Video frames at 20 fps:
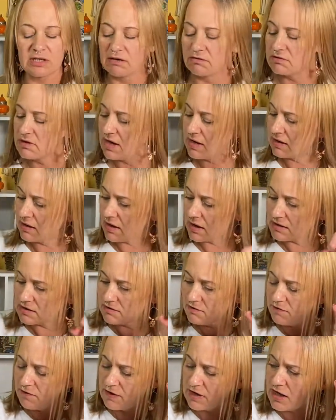gives a nice
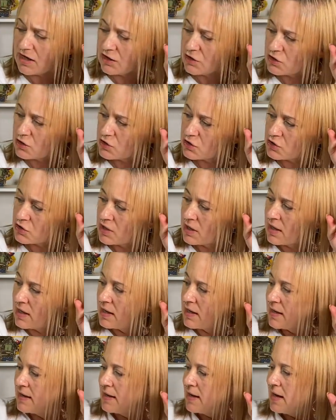finish.
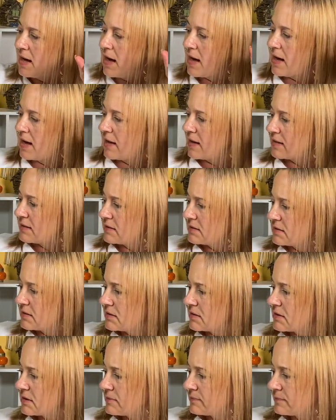
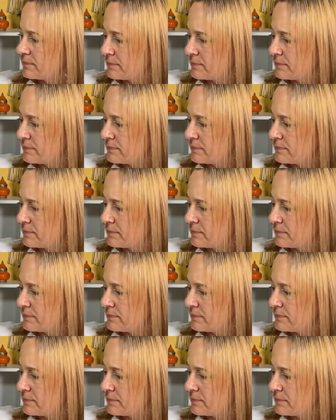And